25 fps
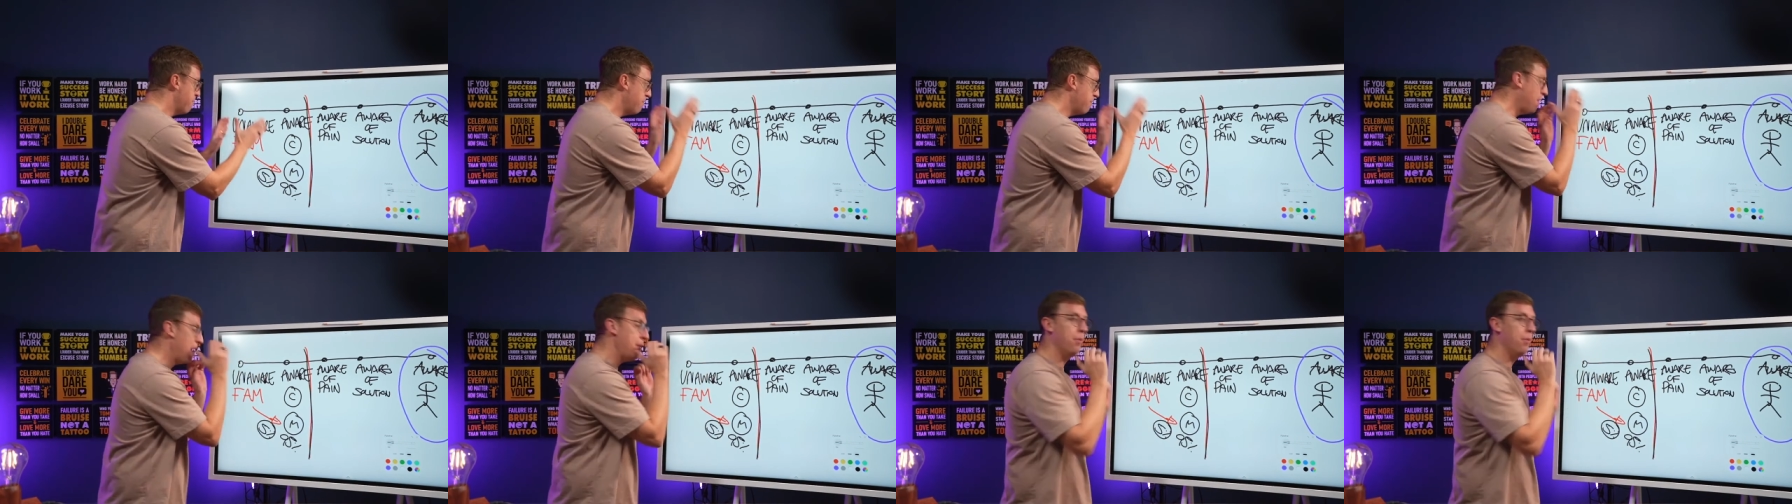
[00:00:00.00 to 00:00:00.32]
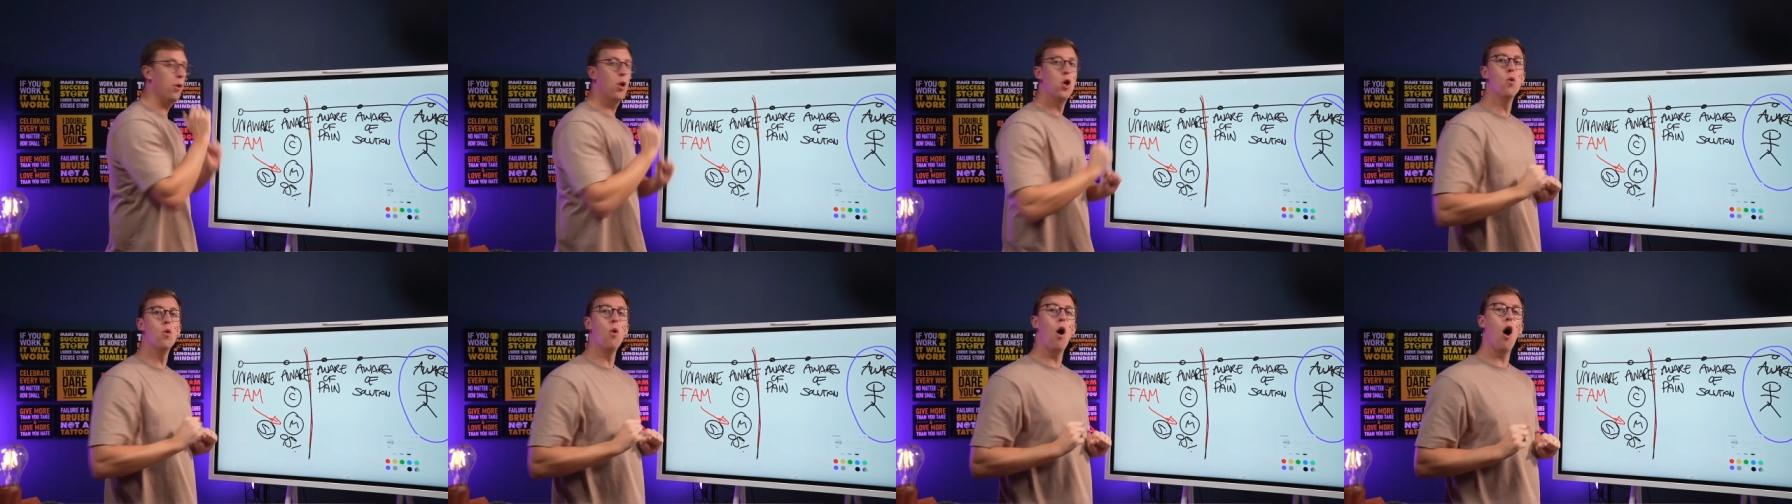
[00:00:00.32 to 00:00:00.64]

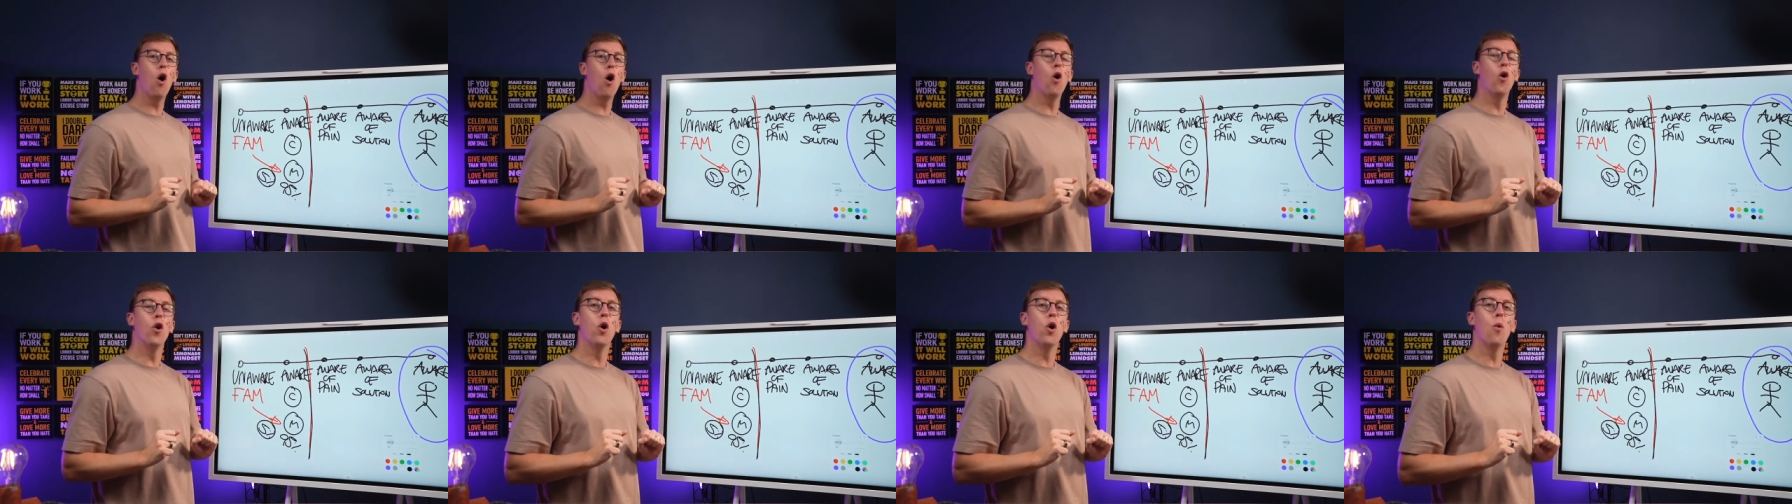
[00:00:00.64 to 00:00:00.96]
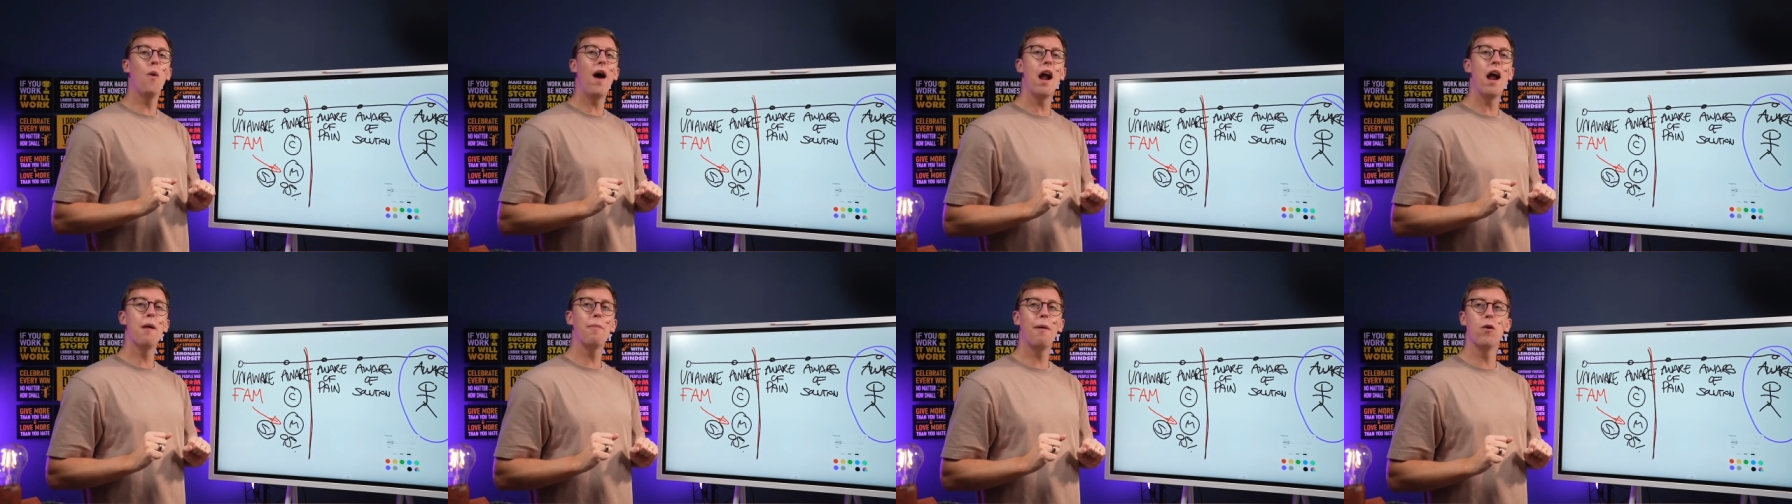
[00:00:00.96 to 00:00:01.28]
People who are
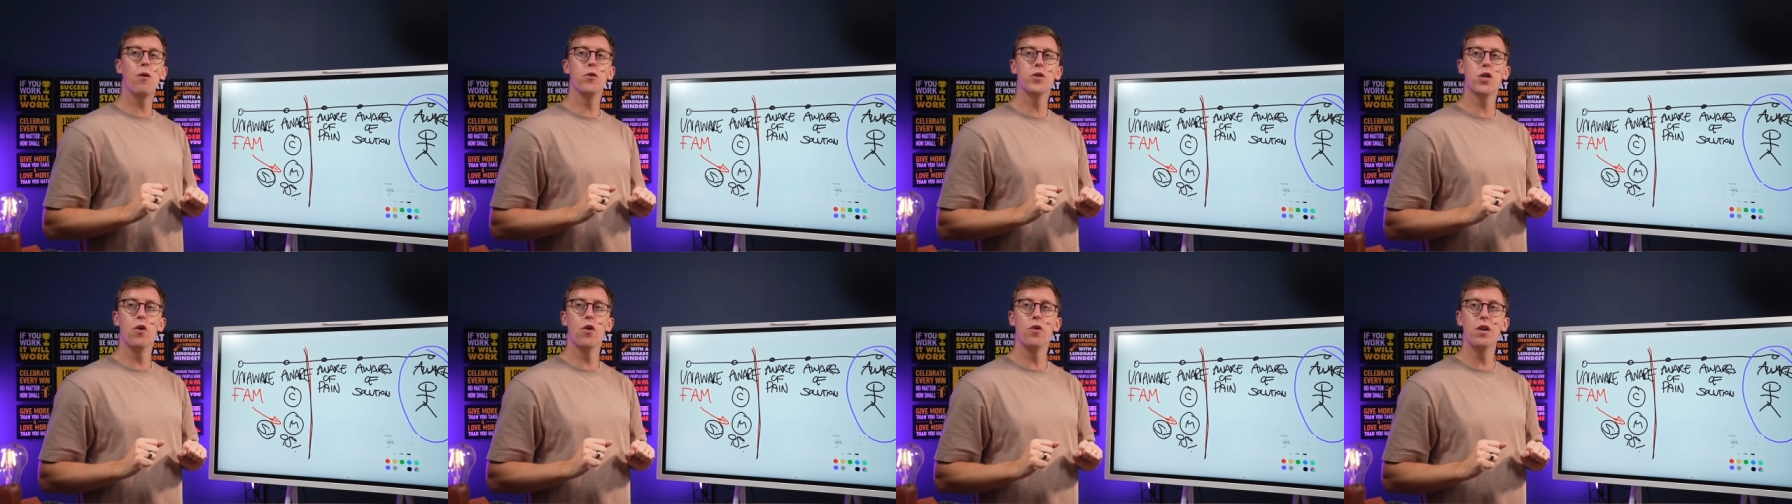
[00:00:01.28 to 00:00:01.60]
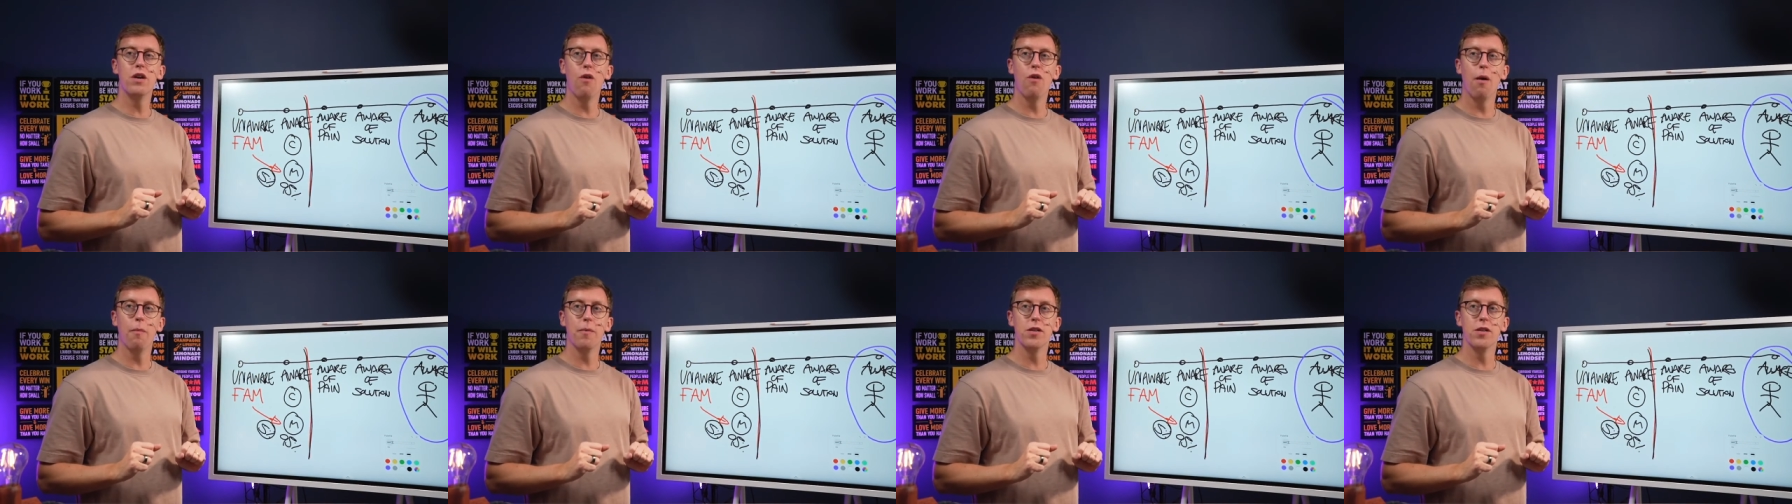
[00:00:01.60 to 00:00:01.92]
unaware about
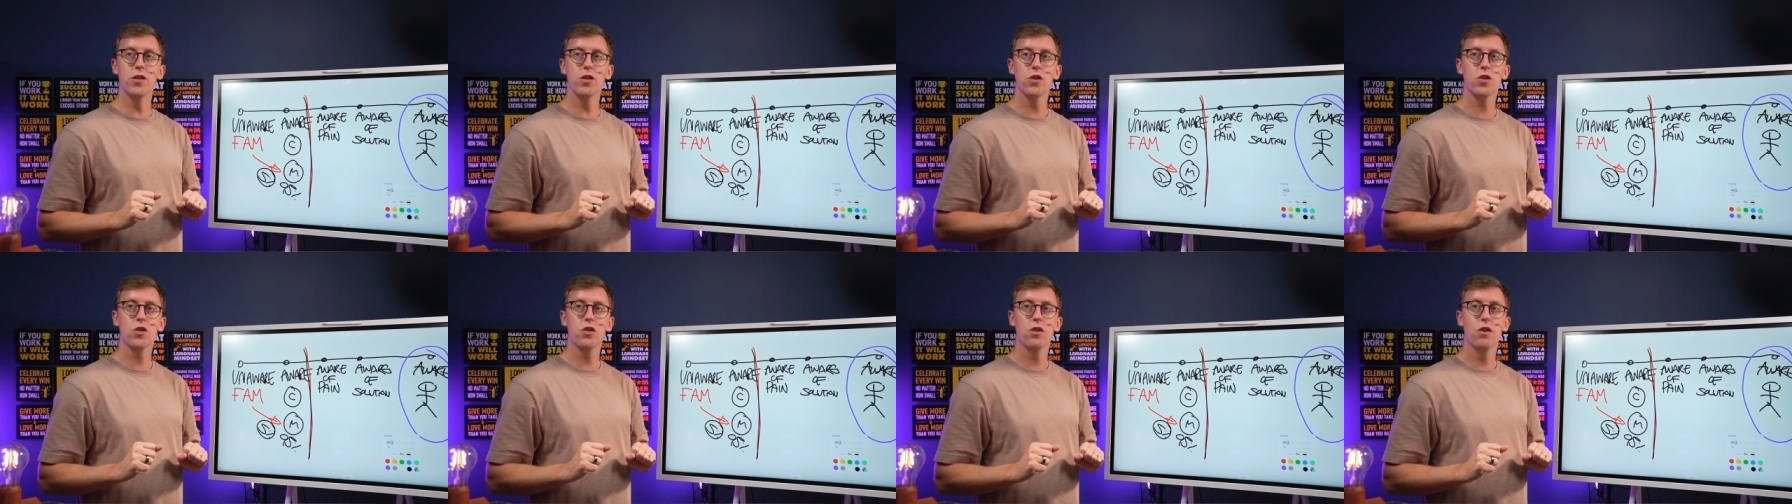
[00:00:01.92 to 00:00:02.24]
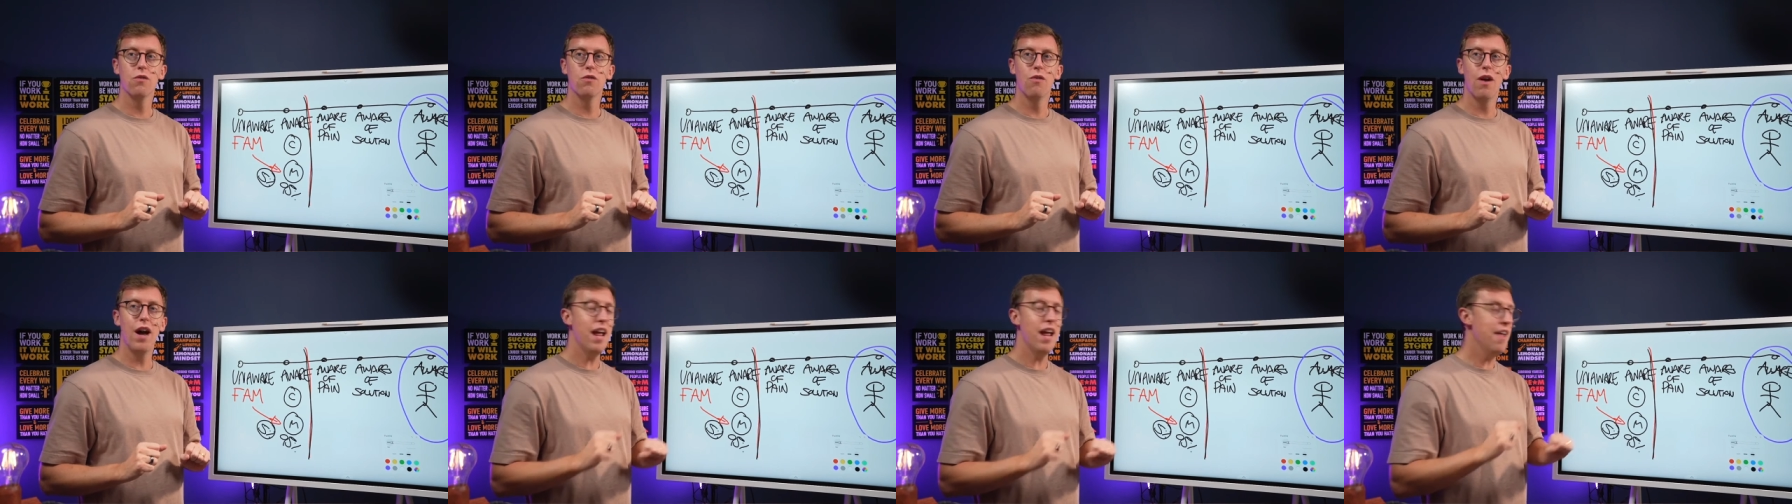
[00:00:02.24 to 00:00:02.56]
Tony Robbins,
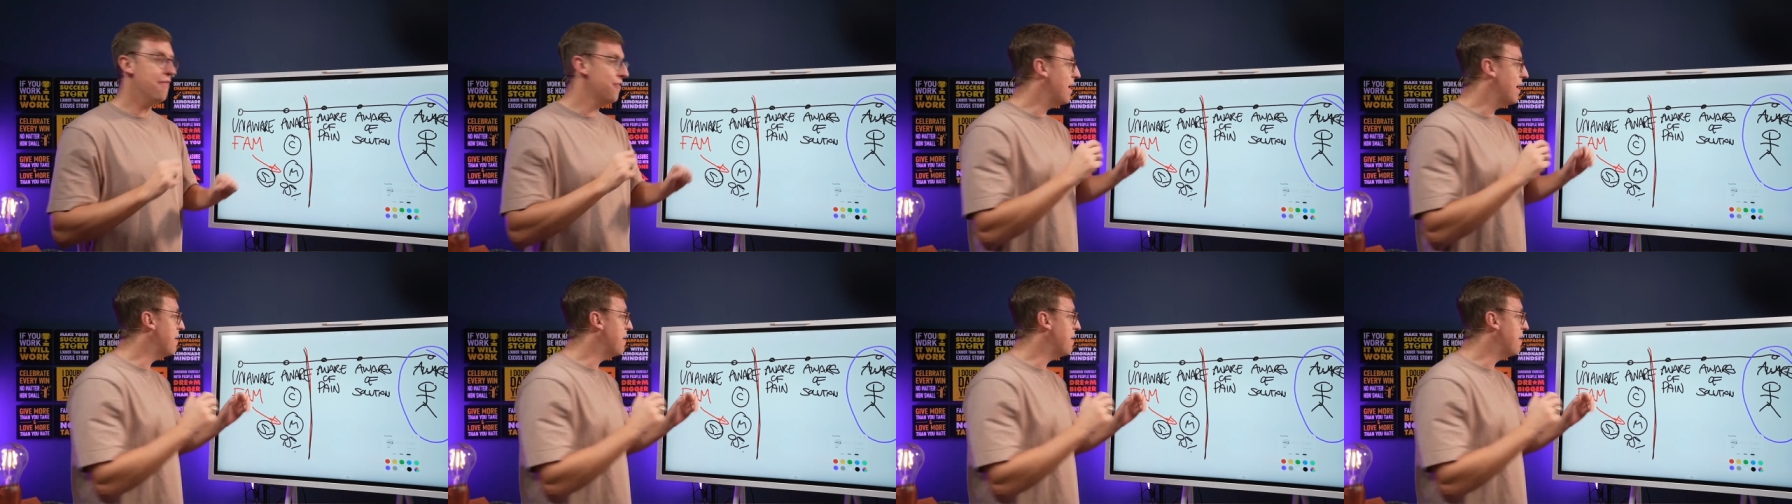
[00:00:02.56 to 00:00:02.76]
right?